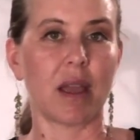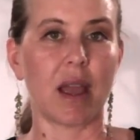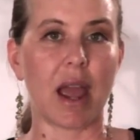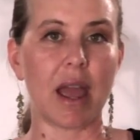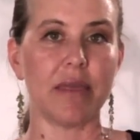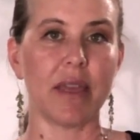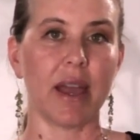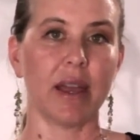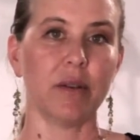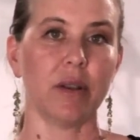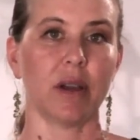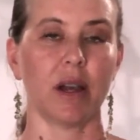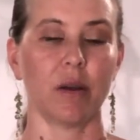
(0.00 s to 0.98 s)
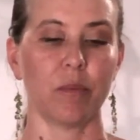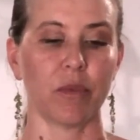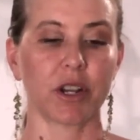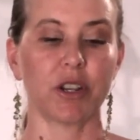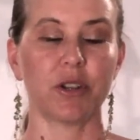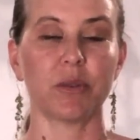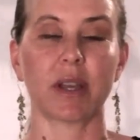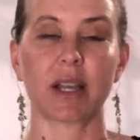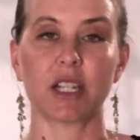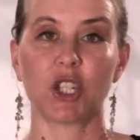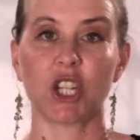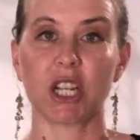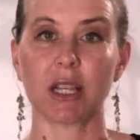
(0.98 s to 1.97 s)
And then we're going to do like a
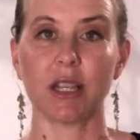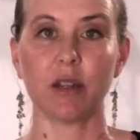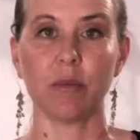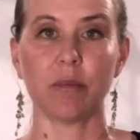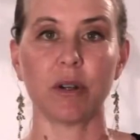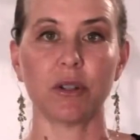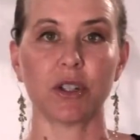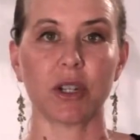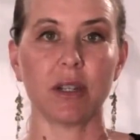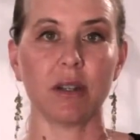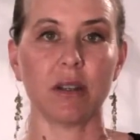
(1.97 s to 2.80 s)
jiggling motion.